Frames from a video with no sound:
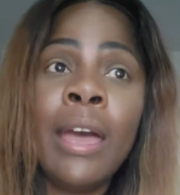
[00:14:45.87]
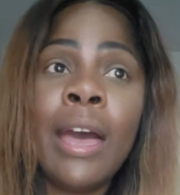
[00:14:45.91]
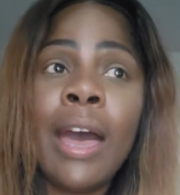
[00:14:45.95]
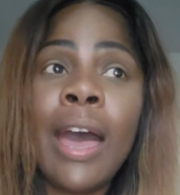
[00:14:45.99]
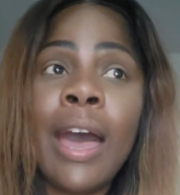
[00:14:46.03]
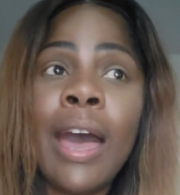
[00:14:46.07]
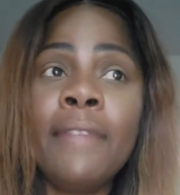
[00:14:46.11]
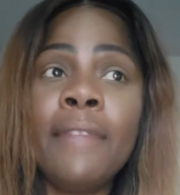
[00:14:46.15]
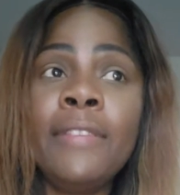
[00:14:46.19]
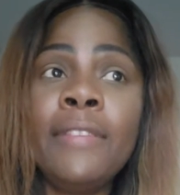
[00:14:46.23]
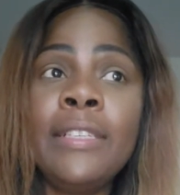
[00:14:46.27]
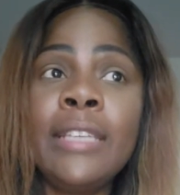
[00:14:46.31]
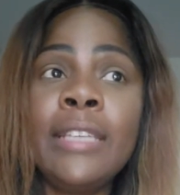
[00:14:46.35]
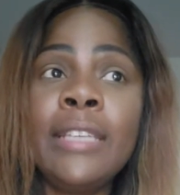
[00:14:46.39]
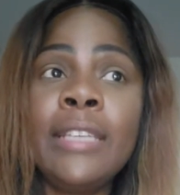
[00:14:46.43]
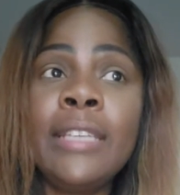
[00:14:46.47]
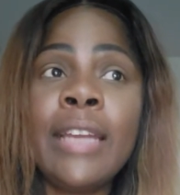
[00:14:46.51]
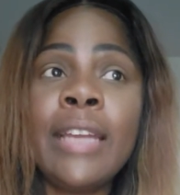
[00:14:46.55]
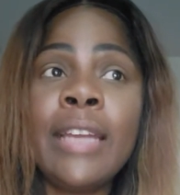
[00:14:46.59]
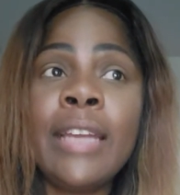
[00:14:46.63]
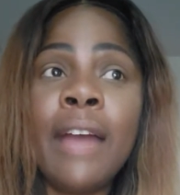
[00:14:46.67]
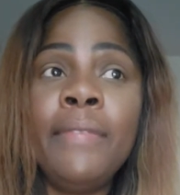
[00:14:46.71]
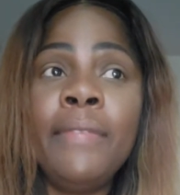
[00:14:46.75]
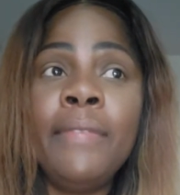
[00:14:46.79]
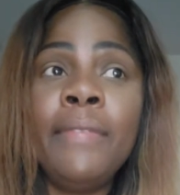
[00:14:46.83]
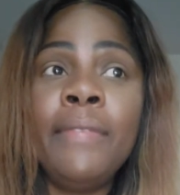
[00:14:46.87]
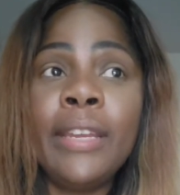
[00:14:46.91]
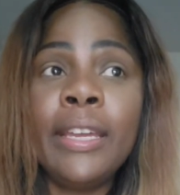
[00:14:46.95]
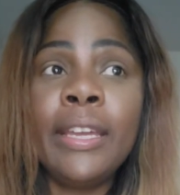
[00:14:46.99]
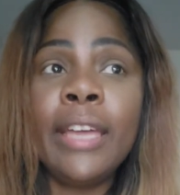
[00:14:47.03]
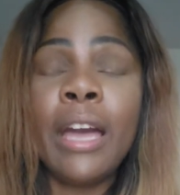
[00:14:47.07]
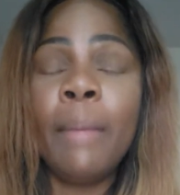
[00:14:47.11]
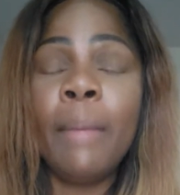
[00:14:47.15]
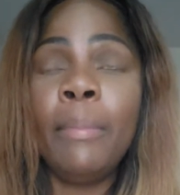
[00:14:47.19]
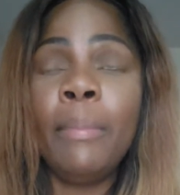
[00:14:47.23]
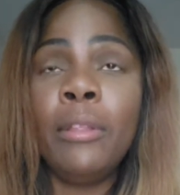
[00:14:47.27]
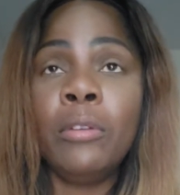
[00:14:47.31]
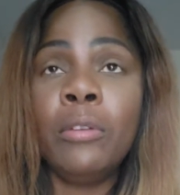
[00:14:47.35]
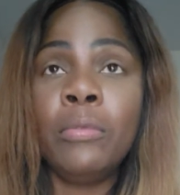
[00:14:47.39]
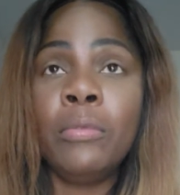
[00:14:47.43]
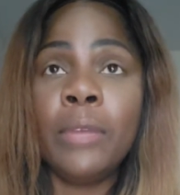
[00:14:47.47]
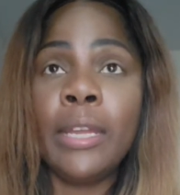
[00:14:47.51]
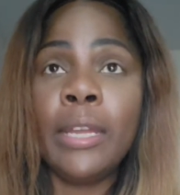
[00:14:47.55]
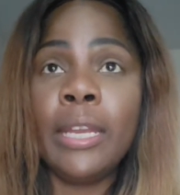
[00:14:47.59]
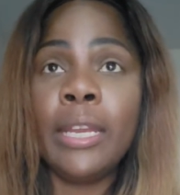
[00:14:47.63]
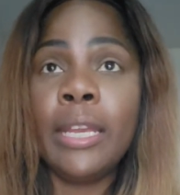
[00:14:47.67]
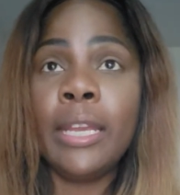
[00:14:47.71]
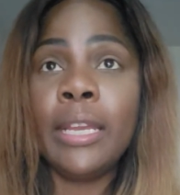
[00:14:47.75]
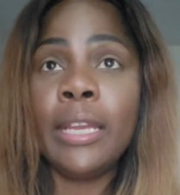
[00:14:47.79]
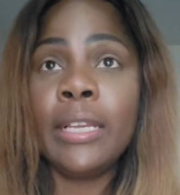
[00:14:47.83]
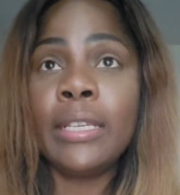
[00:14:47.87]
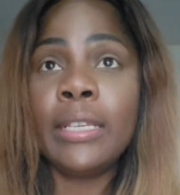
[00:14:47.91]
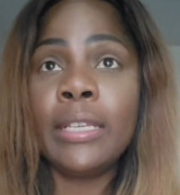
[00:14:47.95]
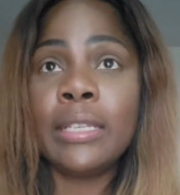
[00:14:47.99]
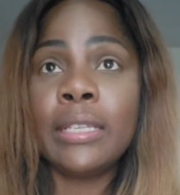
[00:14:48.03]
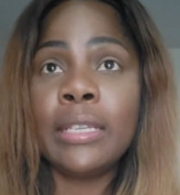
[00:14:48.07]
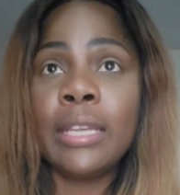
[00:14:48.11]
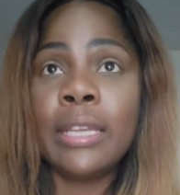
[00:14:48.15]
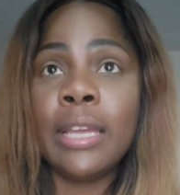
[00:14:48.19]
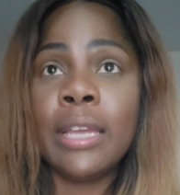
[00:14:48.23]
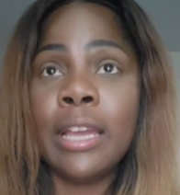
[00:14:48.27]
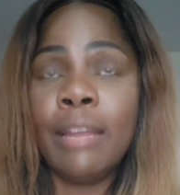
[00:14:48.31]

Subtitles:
I've done a couple of readings,